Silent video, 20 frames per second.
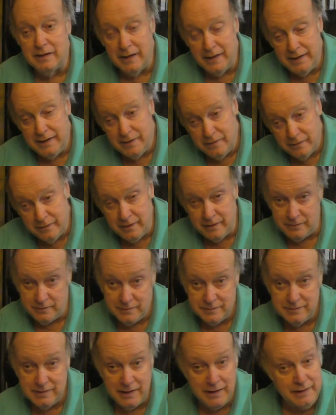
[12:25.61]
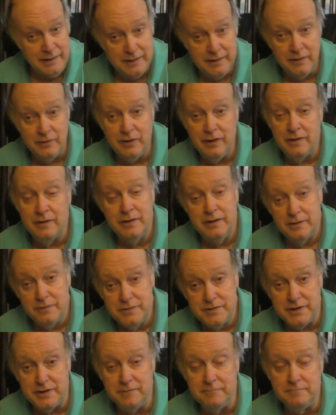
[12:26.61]
They do know, and they know how to
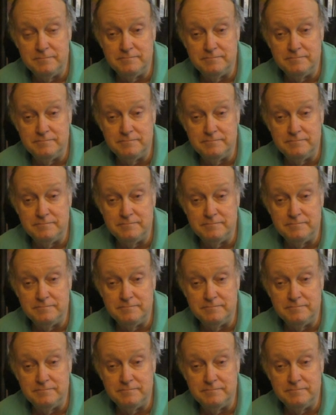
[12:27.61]
use it.